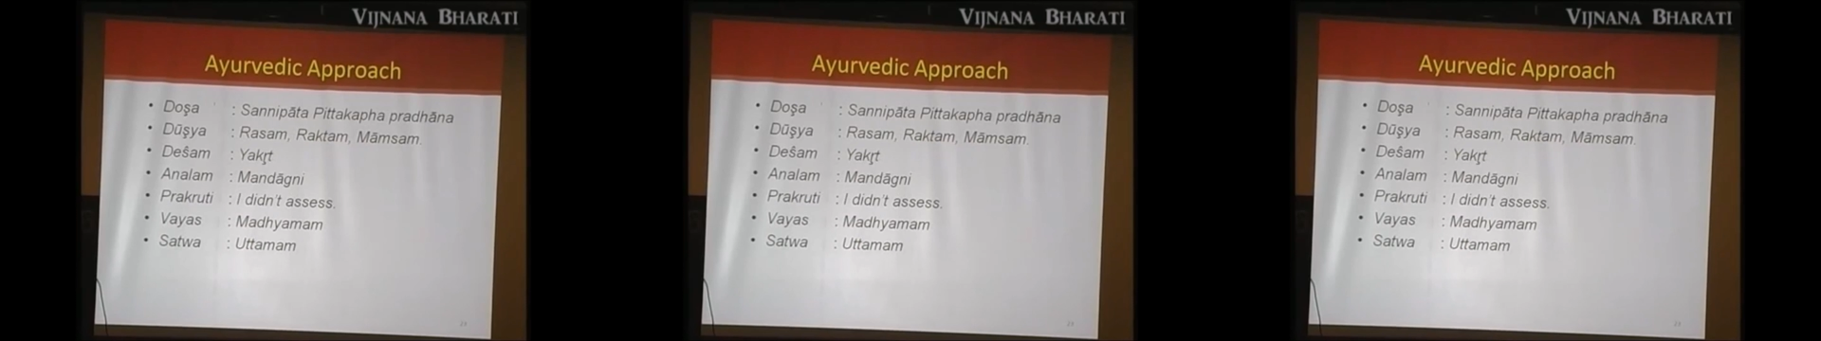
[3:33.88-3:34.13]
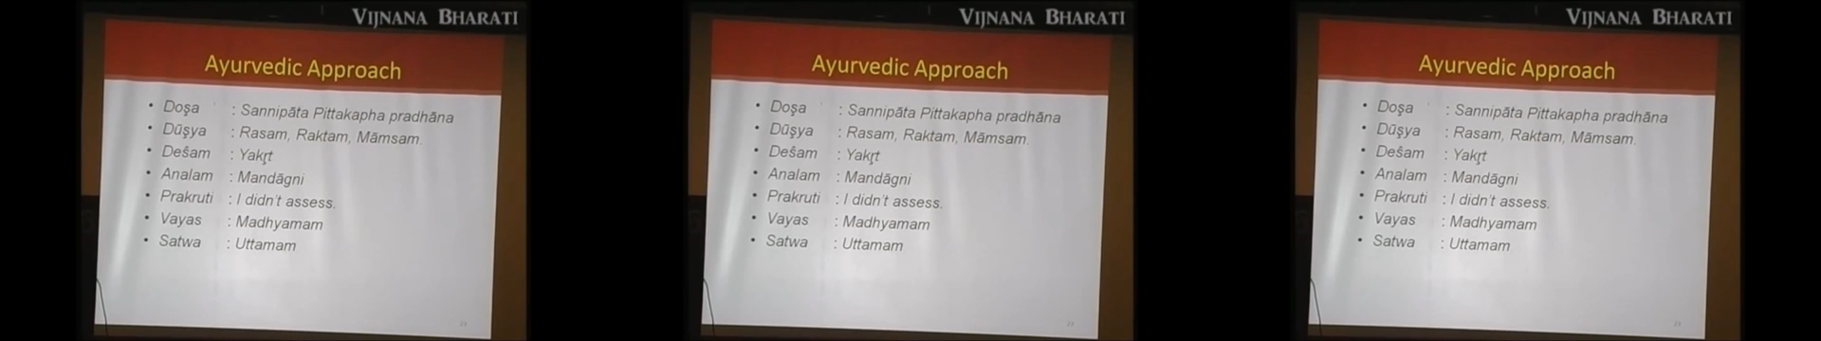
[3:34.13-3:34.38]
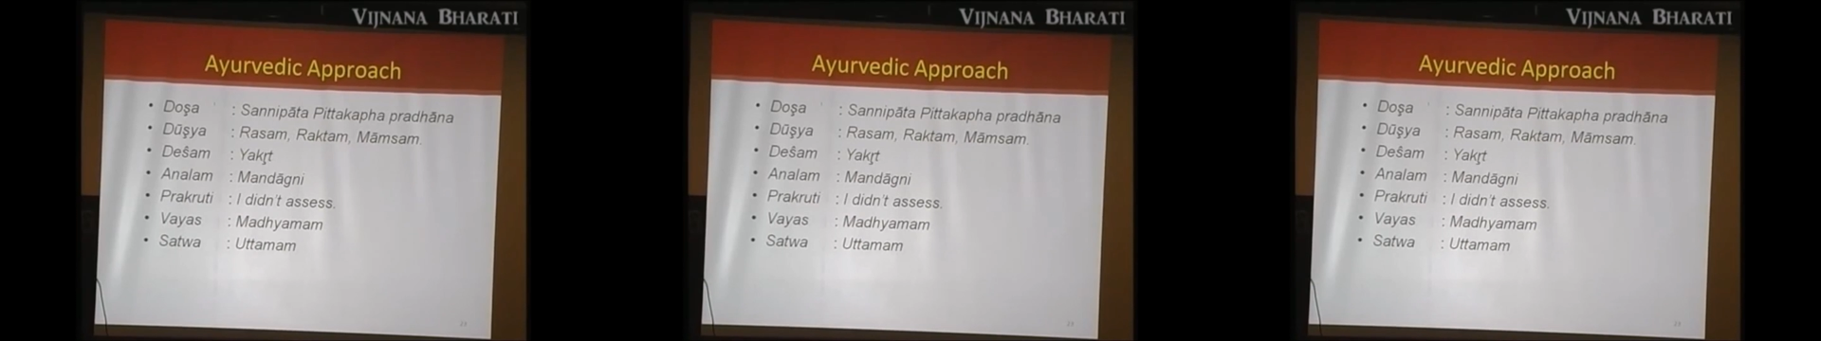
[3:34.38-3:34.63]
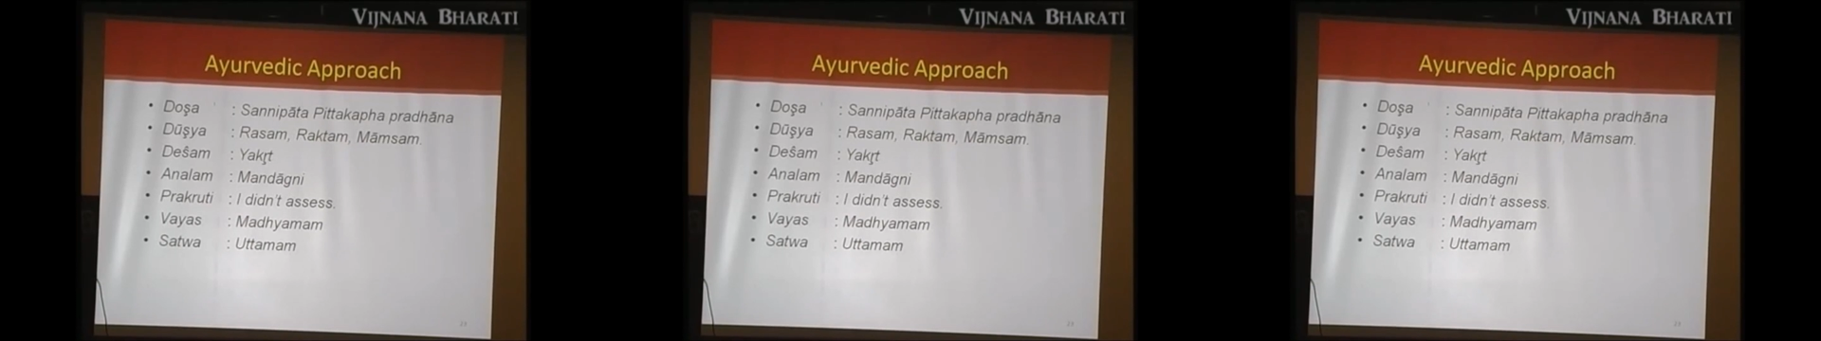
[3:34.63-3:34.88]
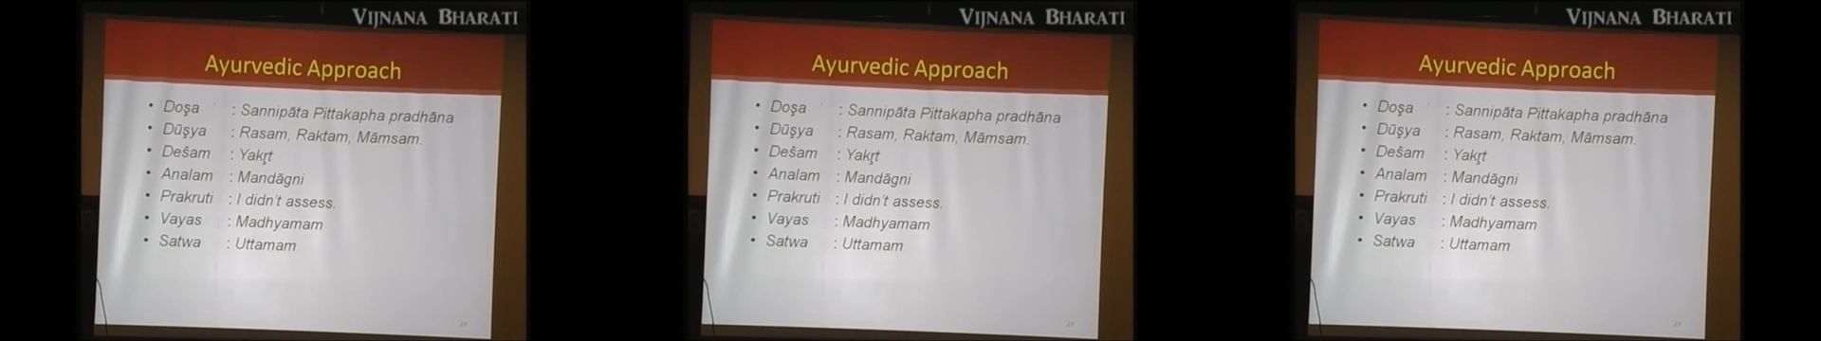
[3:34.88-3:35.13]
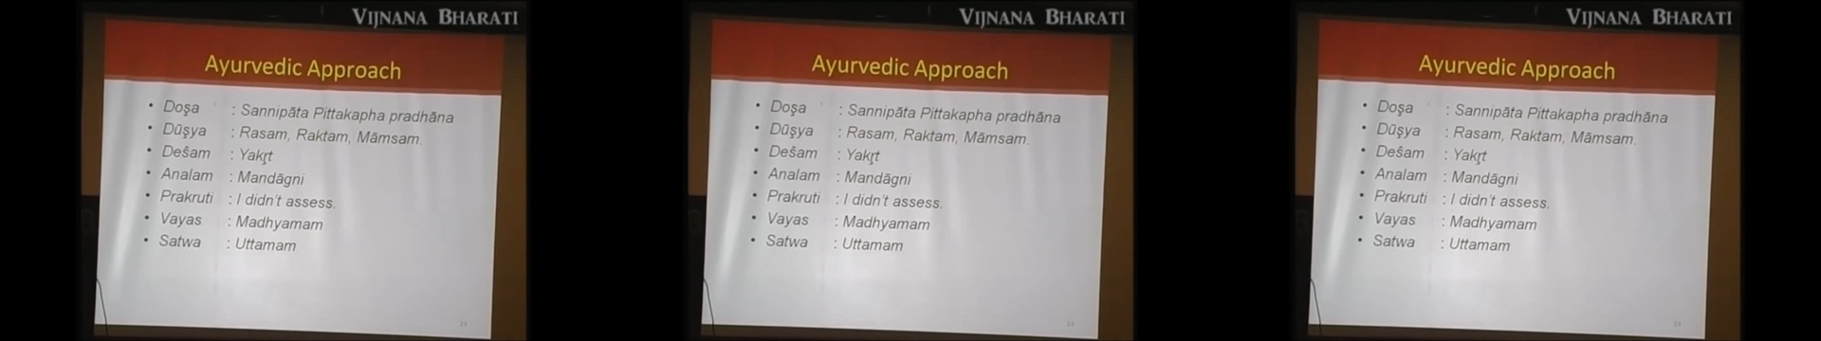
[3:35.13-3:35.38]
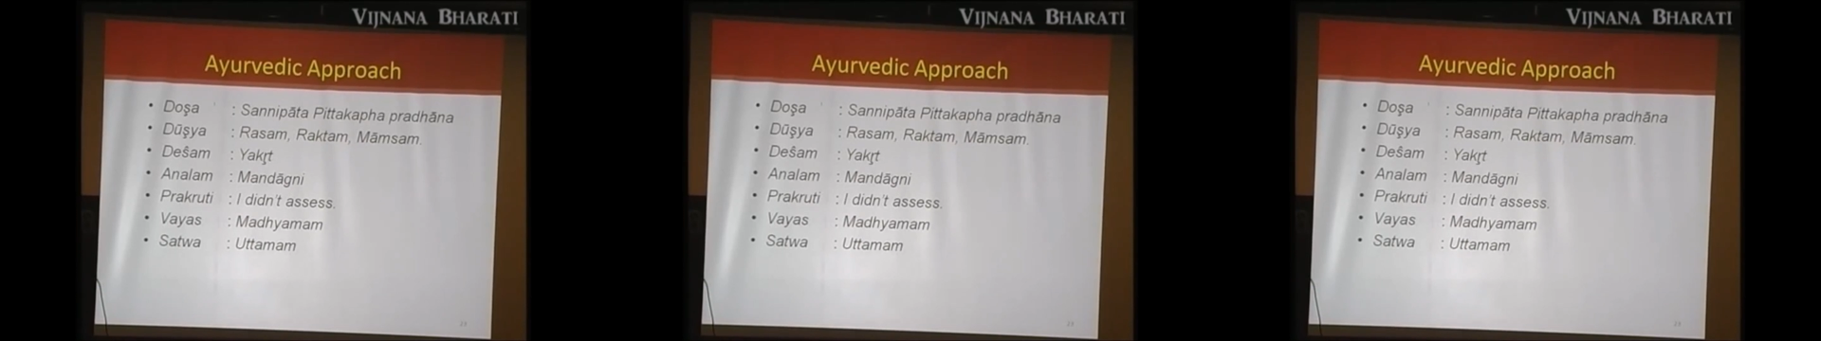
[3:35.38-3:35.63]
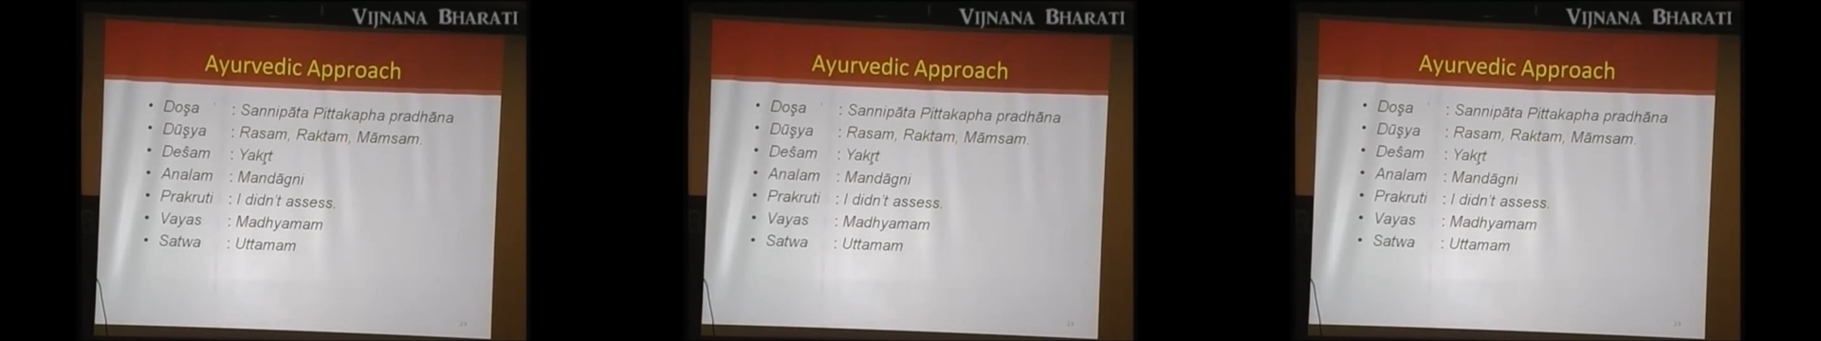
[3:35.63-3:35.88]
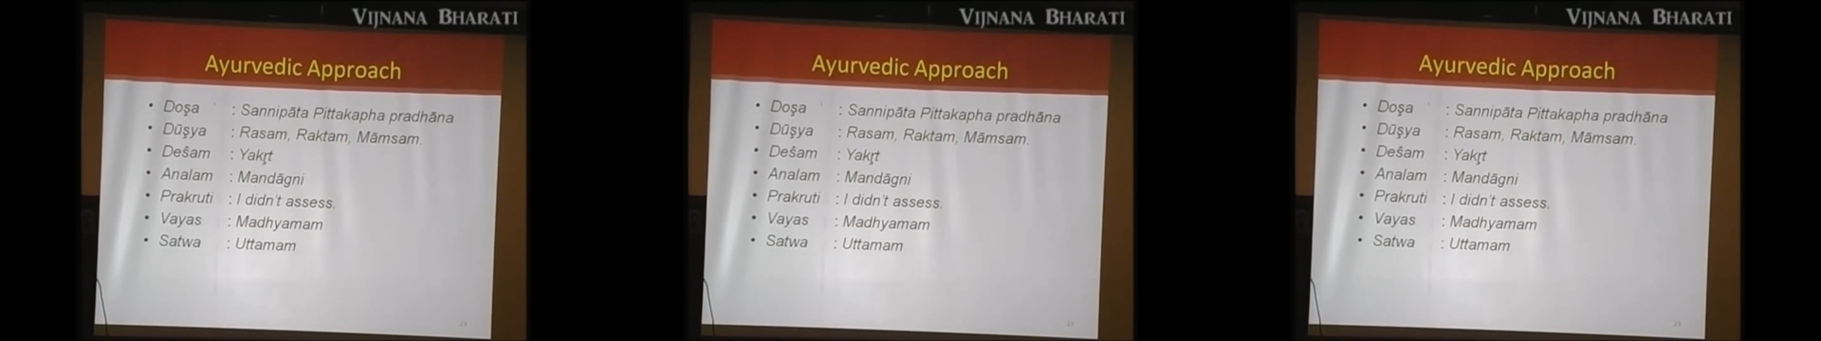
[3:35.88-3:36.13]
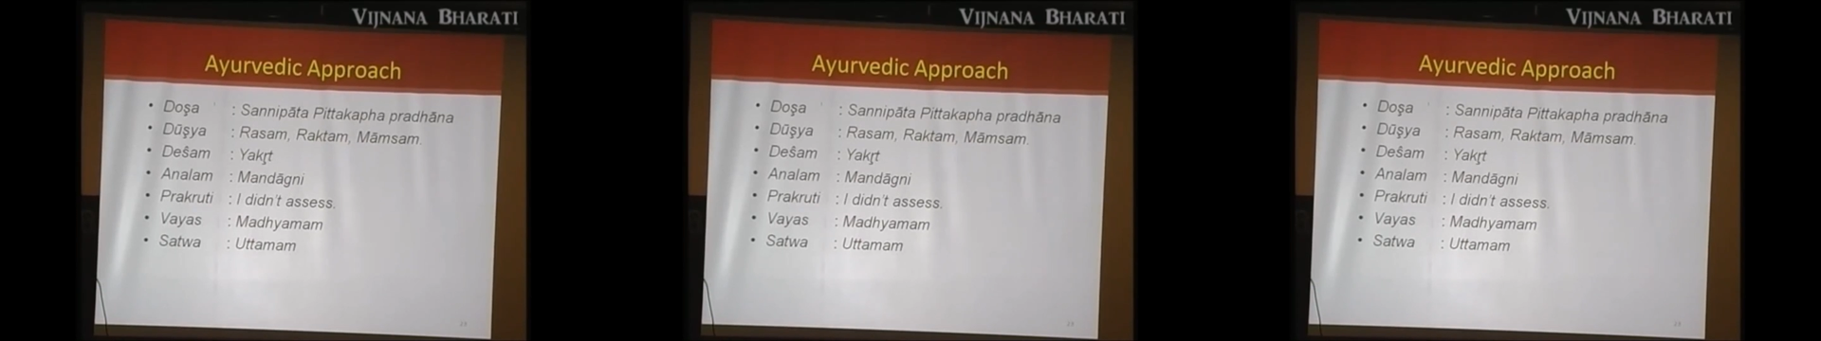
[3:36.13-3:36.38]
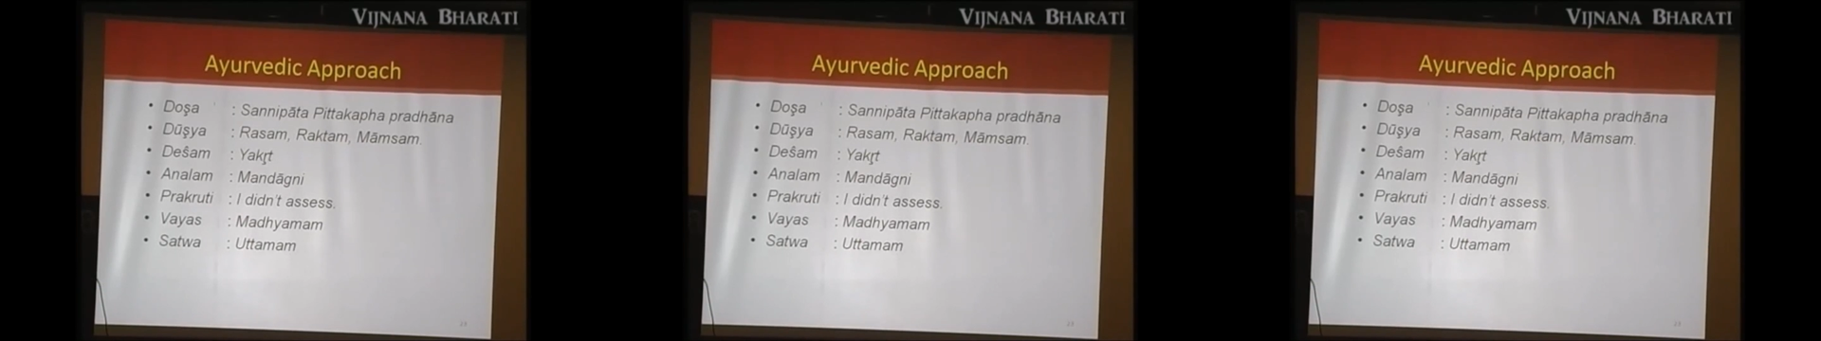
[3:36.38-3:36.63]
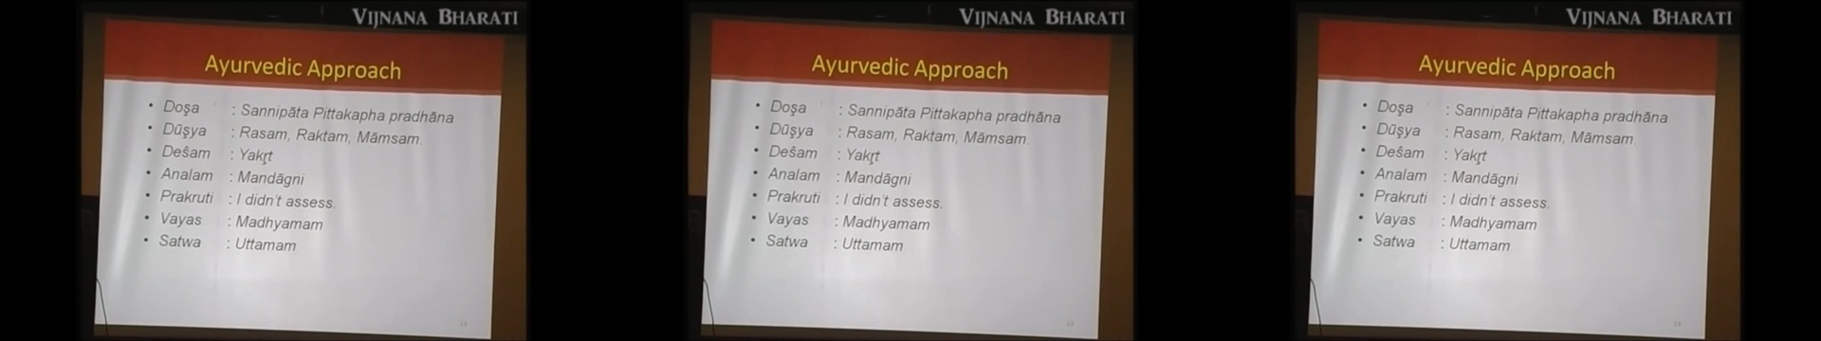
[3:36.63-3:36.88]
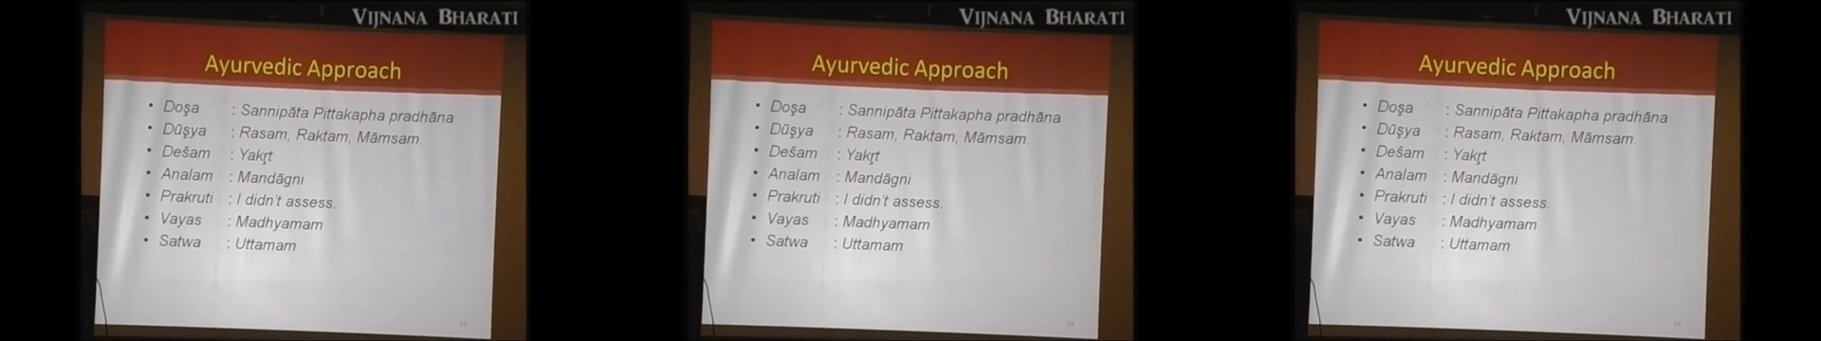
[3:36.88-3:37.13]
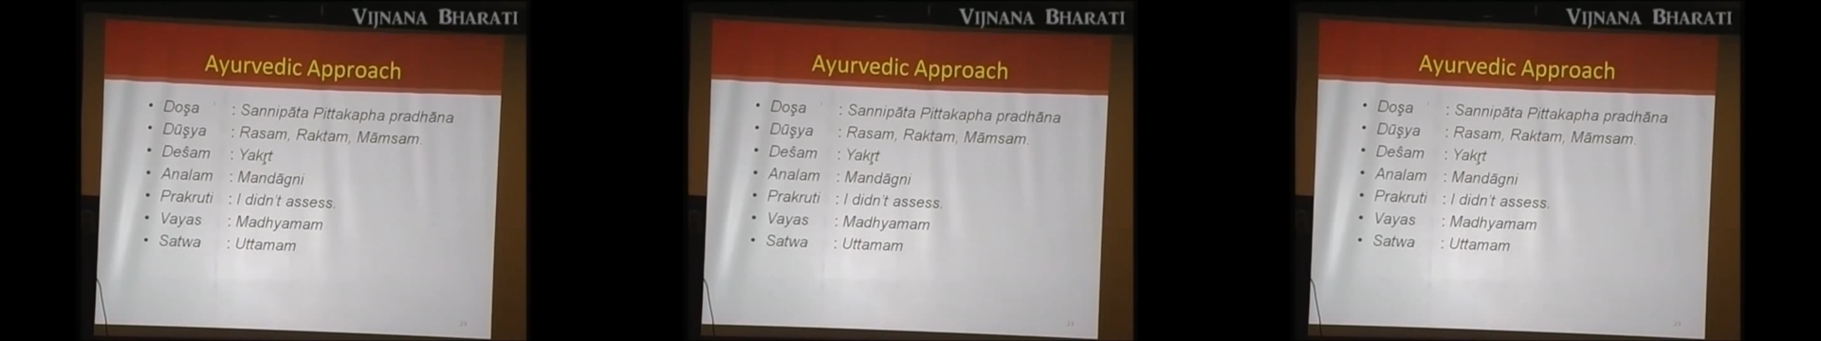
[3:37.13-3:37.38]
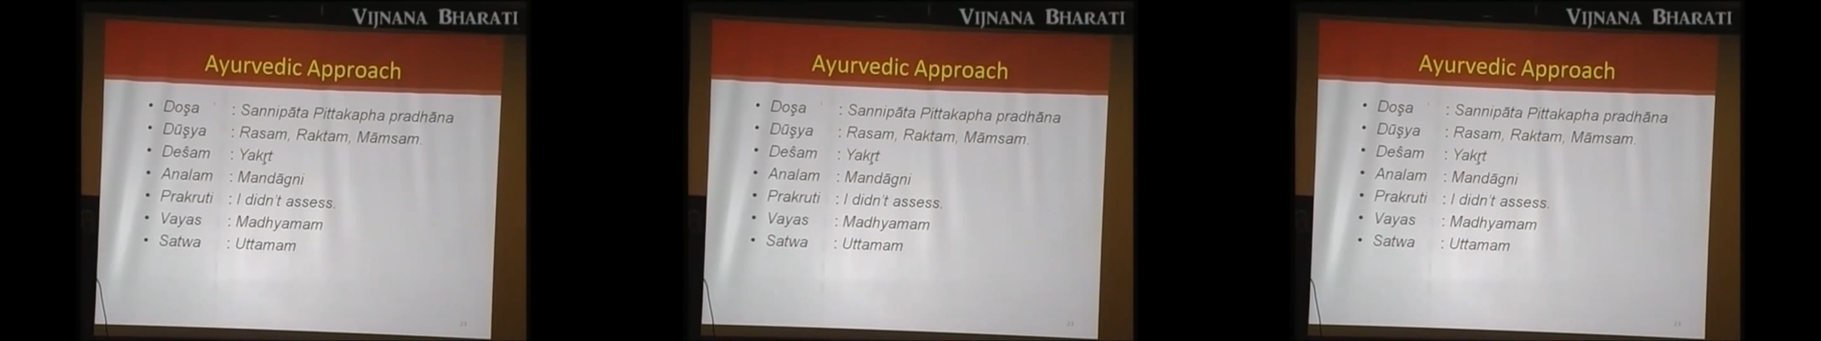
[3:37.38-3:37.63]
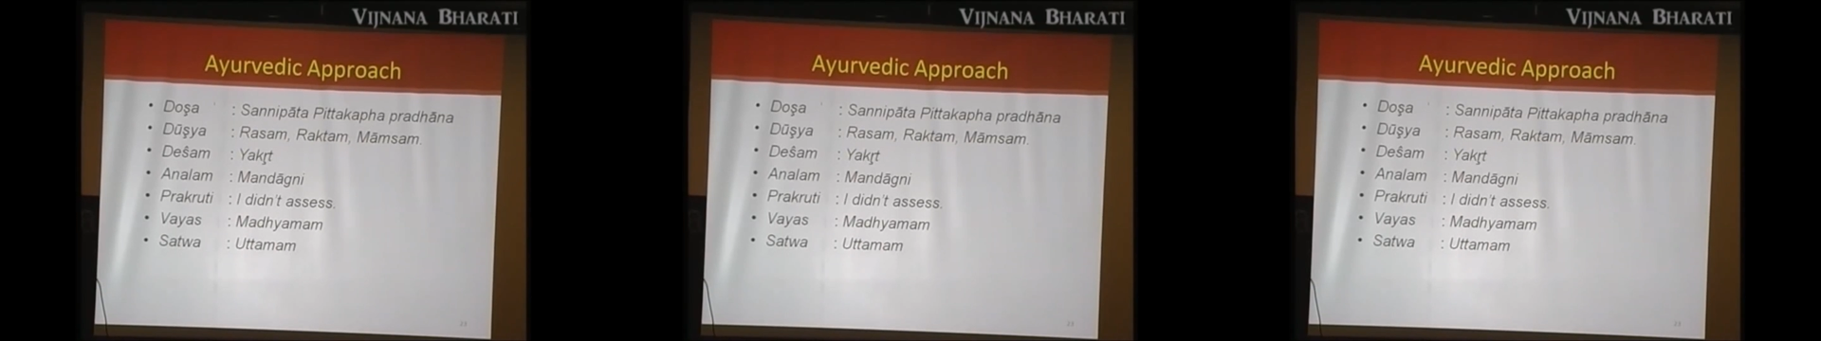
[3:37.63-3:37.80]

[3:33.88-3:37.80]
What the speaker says: Nobody's mouth can be seen.